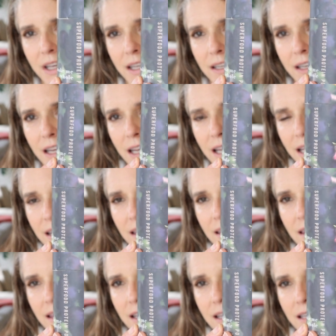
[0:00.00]
that
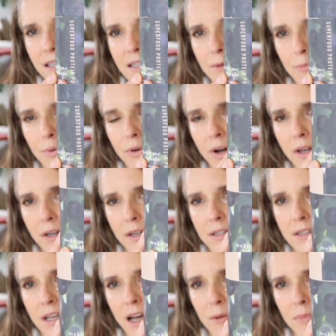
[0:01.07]
these
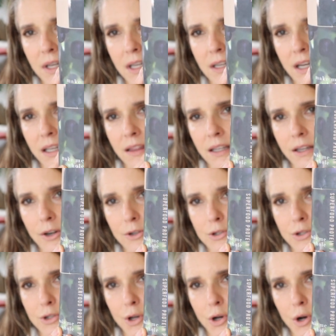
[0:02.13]
products come in, I think, are
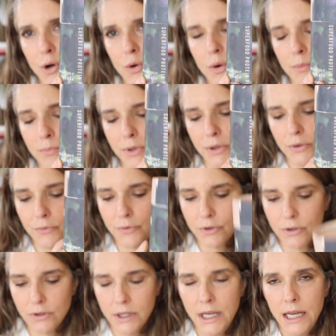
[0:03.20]
so
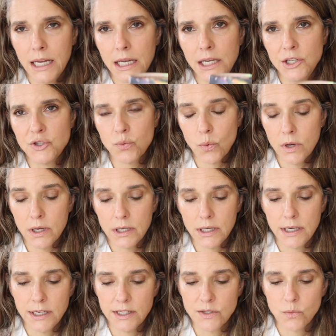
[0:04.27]
beautiful. Each one
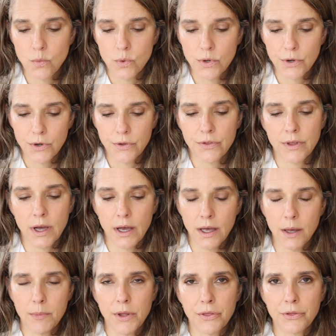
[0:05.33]
is worth
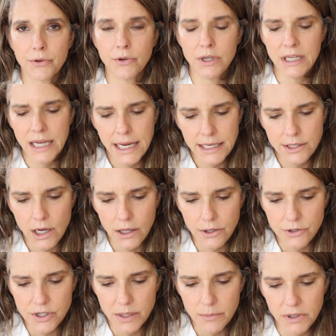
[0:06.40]

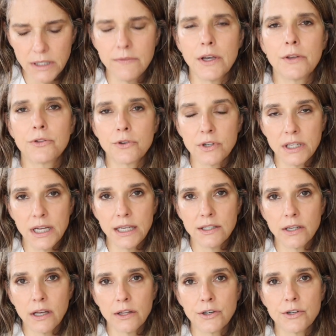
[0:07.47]
$38, I believe. Yeah,
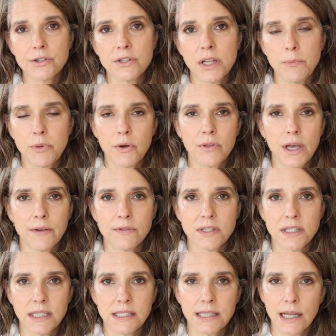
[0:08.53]
$38. They both have
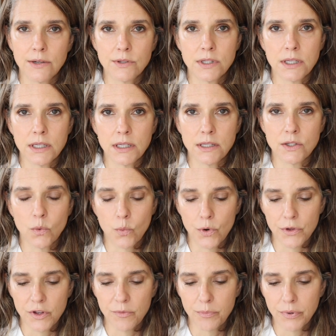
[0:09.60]
6 ounces
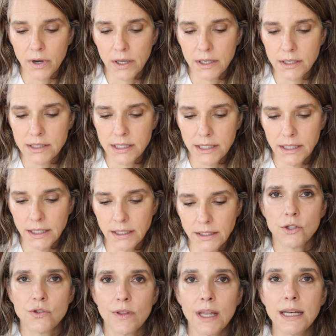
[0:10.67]
worth of product in
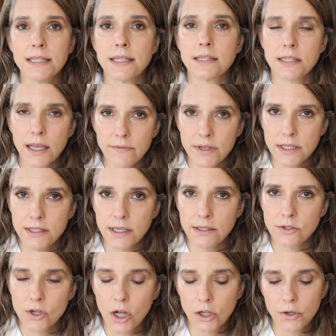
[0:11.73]
it. So that is a
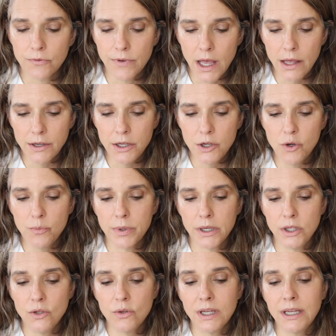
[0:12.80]
$76 value, but
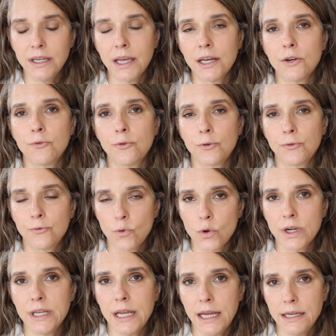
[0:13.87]
you can get it for
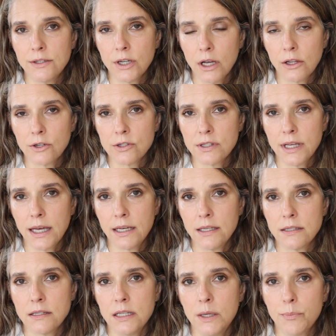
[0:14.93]
$48. That
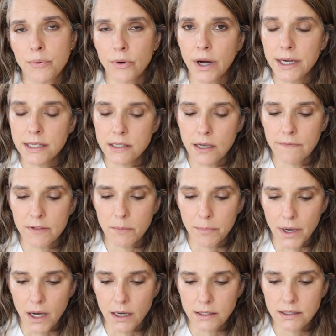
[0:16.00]
is the price of the
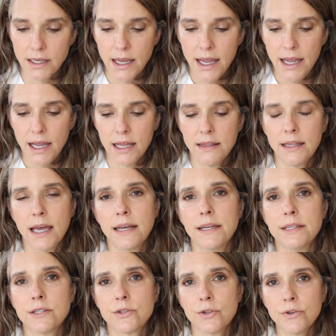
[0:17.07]
box, and that
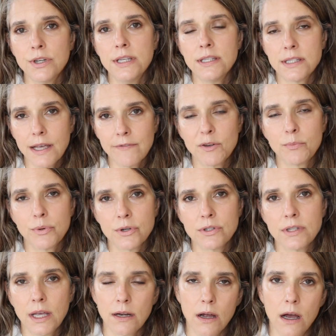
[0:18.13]
is
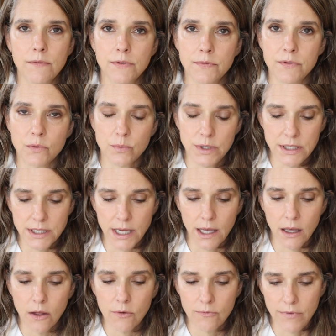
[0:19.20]
37% off of the
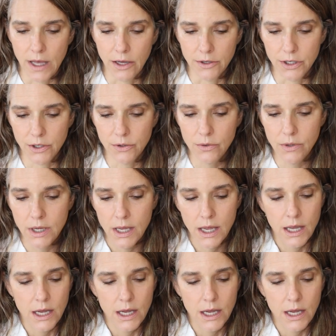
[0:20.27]
retail value.